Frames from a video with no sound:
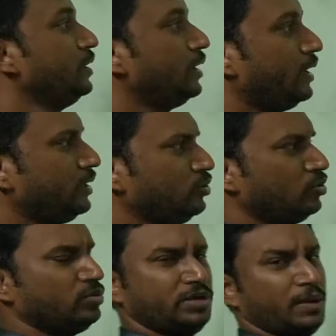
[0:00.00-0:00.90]
Right? You
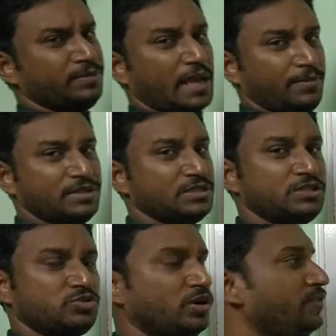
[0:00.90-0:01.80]
know, the dimension is
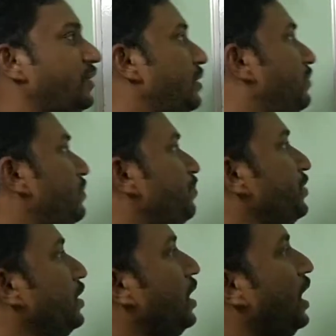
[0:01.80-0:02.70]
25 mm.
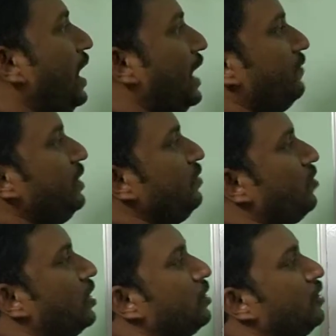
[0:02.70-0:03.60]
Having
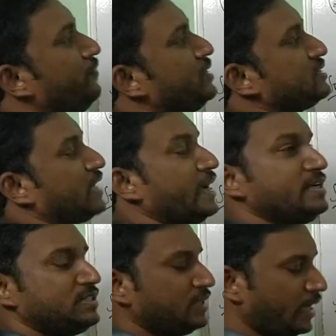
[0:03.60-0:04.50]
one of its
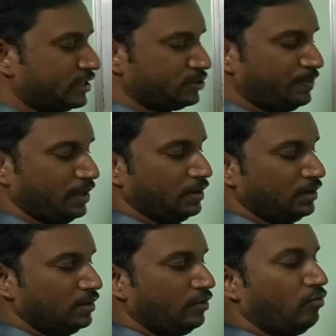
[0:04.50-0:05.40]
sides in the HP.
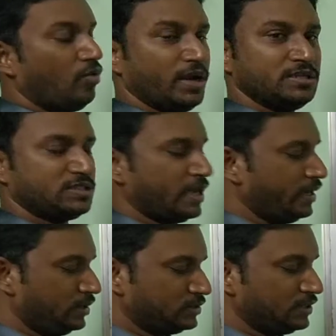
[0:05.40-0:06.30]
One
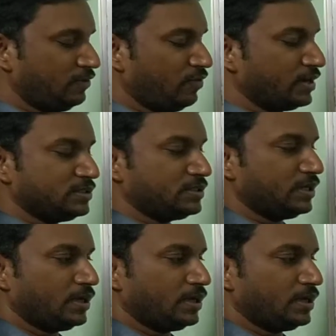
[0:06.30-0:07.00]
side, see, one's